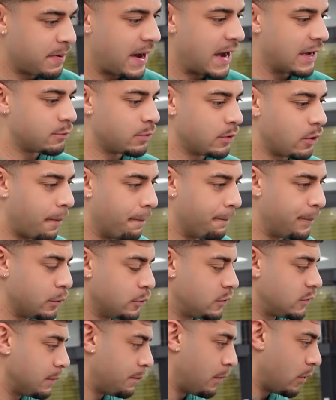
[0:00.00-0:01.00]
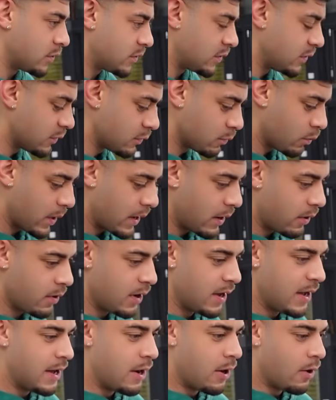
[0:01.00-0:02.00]
packs. We've got booster boxes as
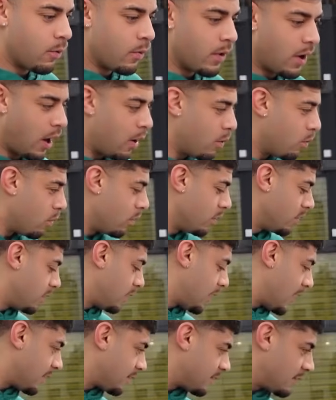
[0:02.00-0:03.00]
well. I want